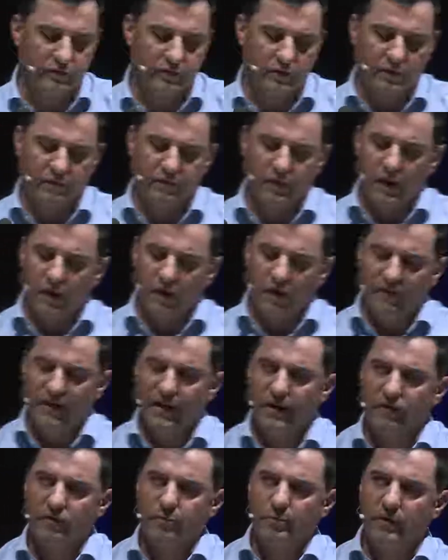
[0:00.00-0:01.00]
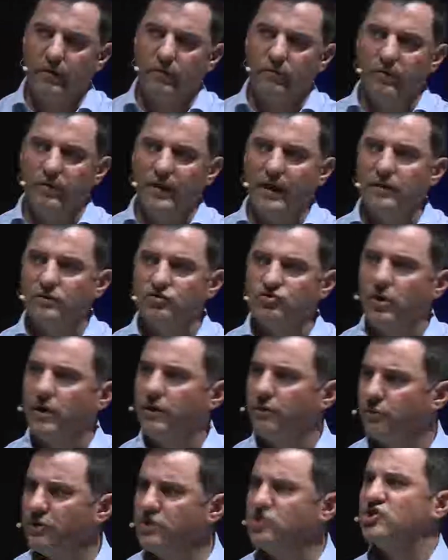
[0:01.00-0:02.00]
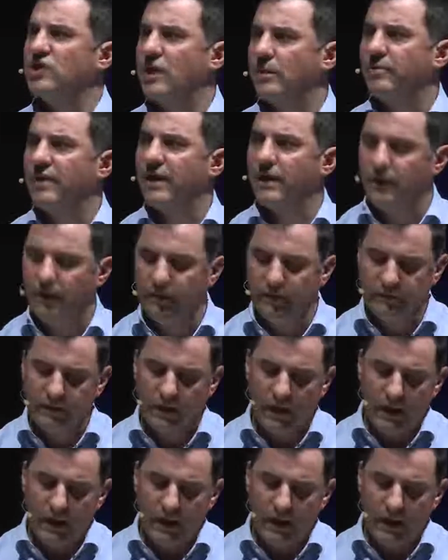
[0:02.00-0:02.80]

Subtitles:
and I've had experience with that, and trying to reshape that is